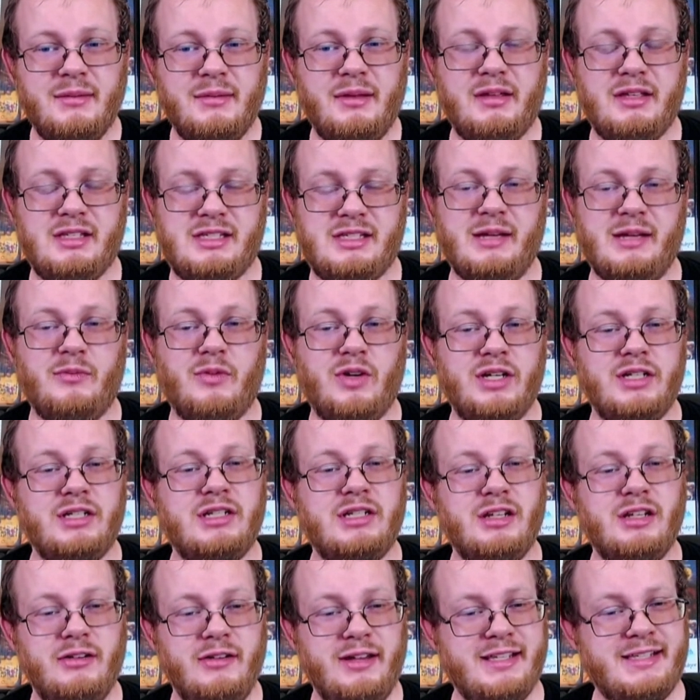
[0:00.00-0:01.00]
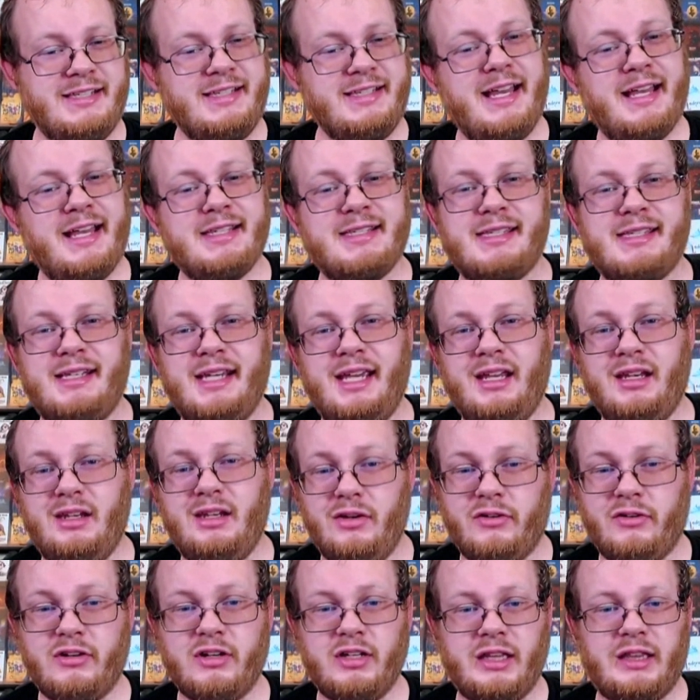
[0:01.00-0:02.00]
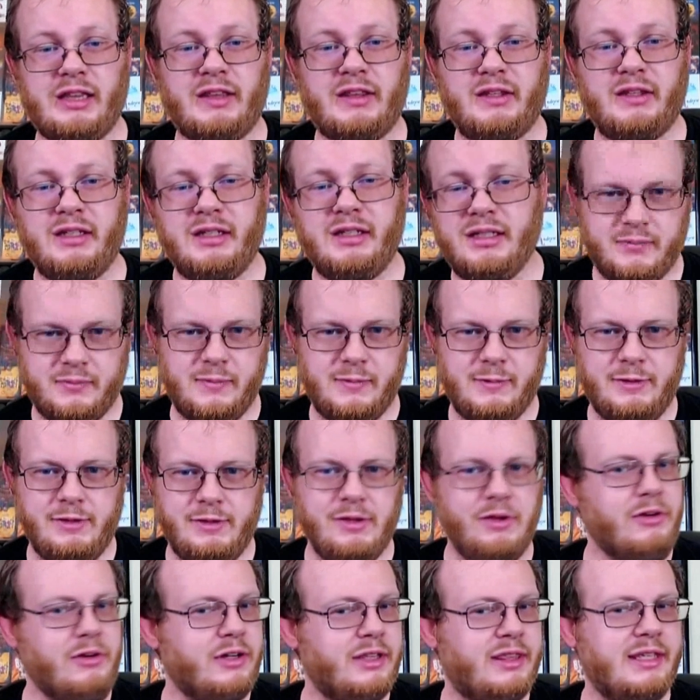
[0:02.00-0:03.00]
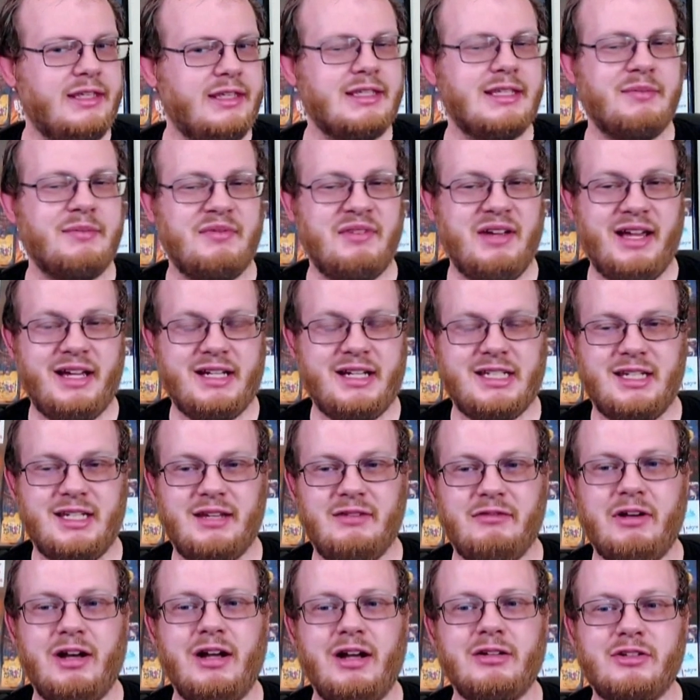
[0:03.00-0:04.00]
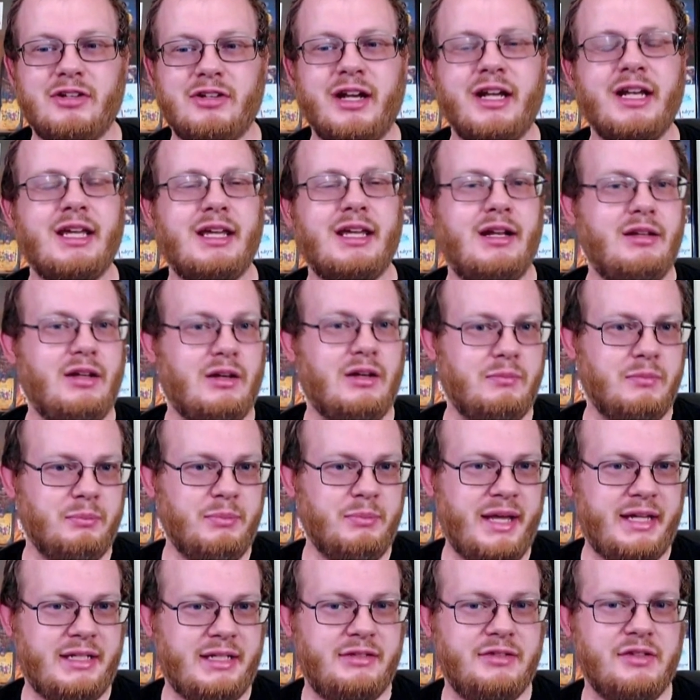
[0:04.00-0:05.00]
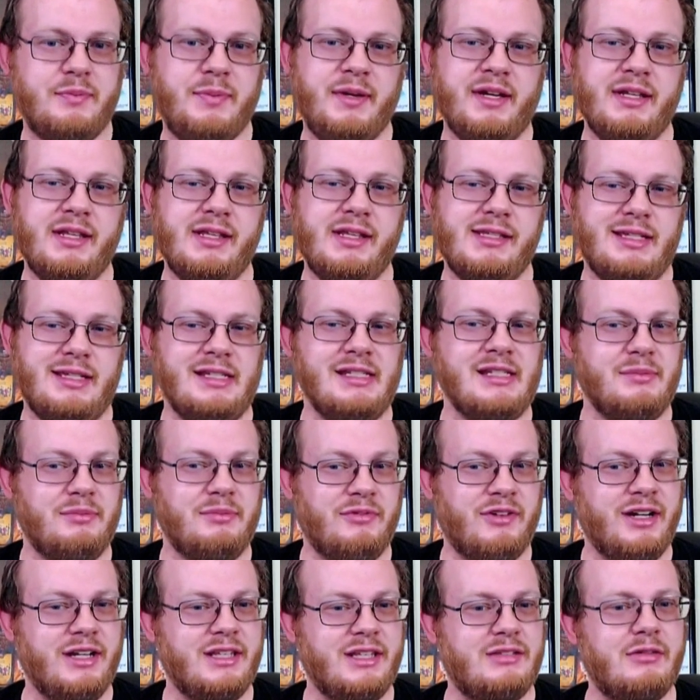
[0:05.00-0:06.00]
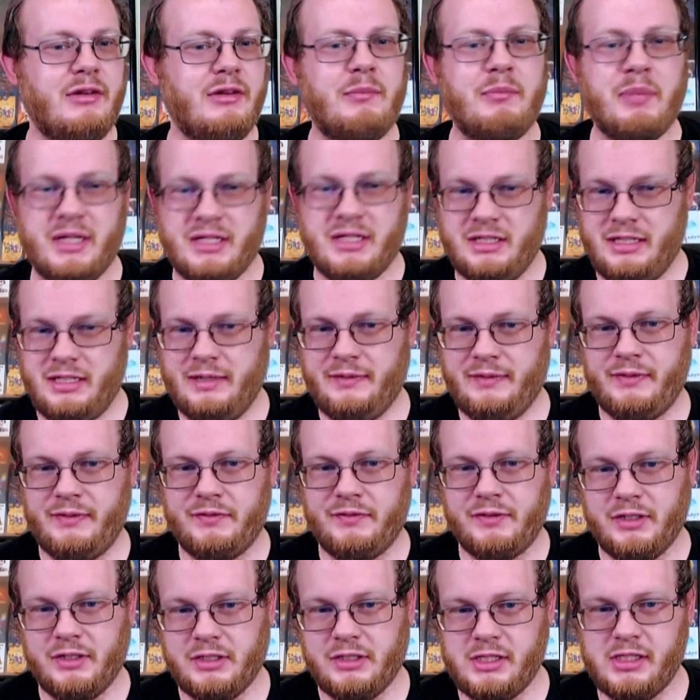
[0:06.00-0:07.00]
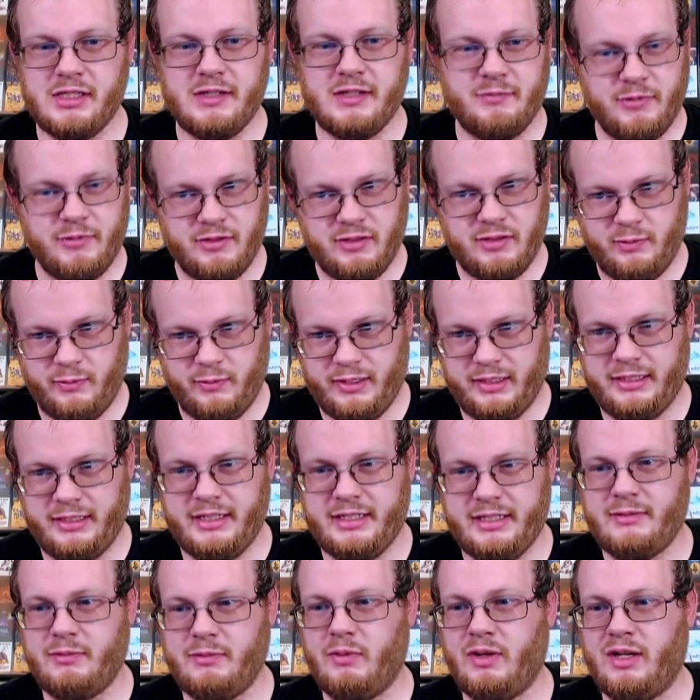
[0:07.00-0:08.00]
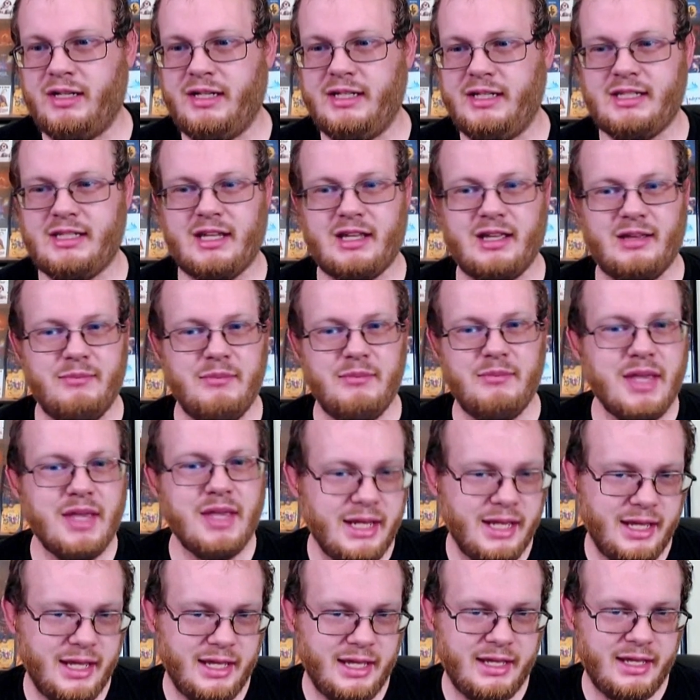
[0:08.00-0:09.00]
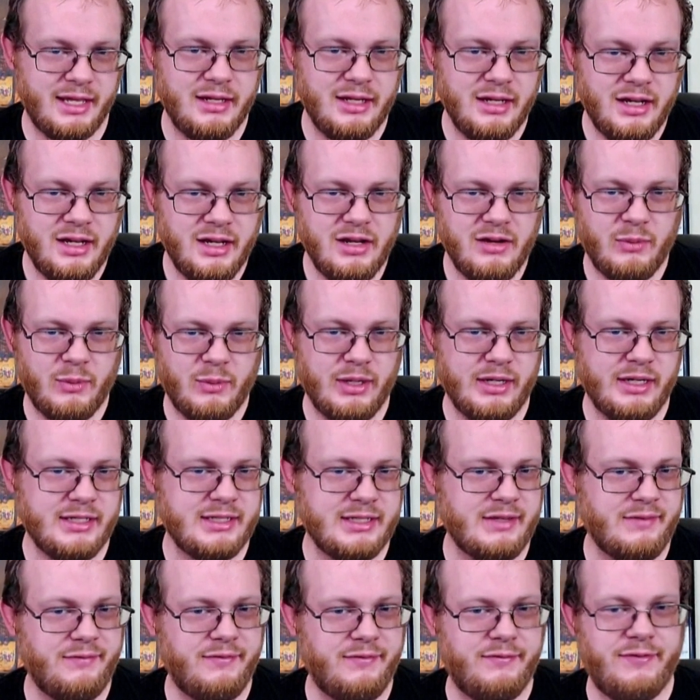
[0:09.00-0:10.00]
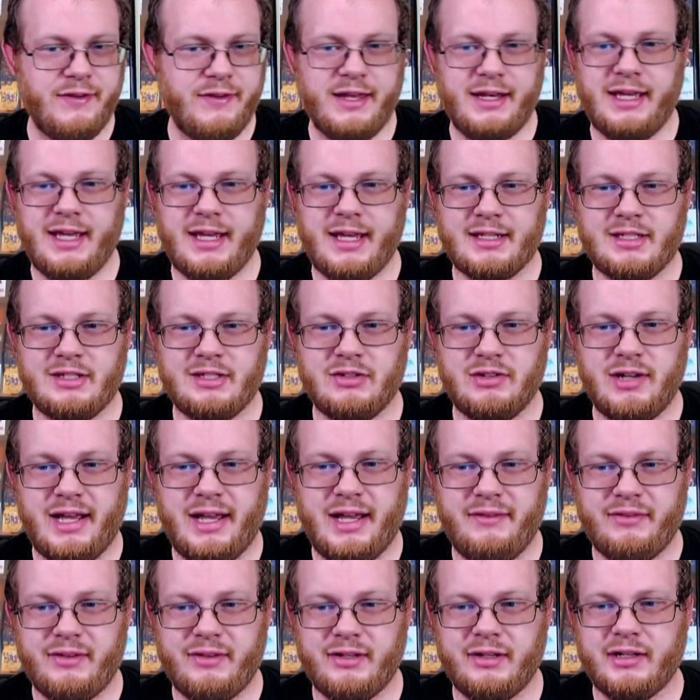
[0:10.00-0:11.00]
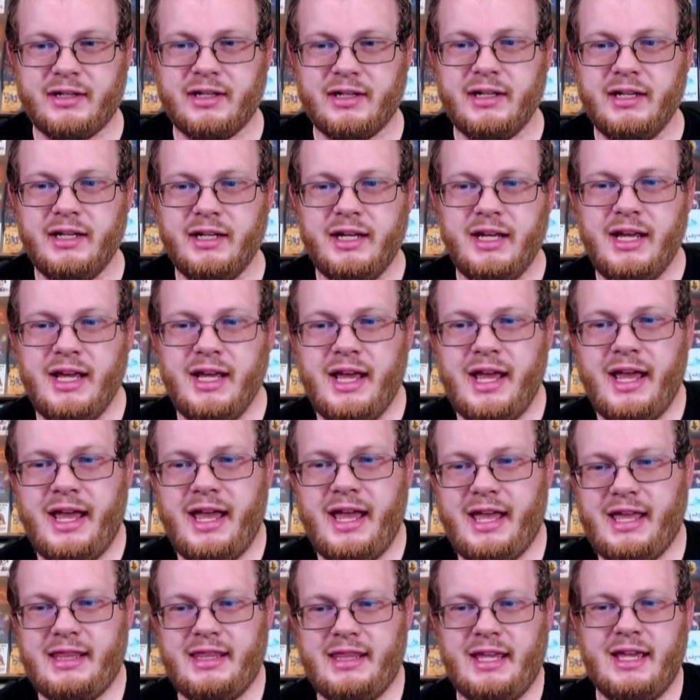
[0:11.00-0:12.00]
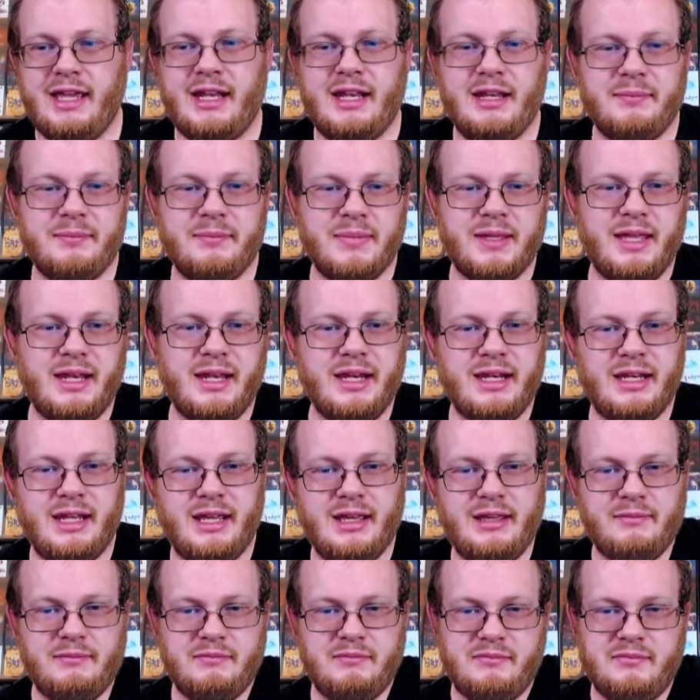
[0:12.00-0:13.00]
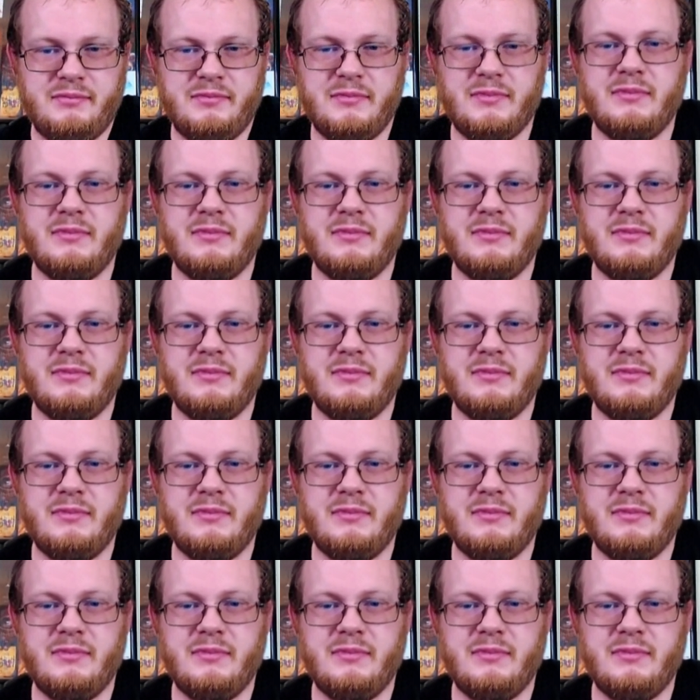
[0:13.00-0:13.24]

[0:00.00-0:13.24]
someone to assassinate North. North ends up actually, while trying to get back to his parents, ends up running to a bunch of different versions of Bruce Willis. One is a comedian, one is a FedEx driver, and they end up getting him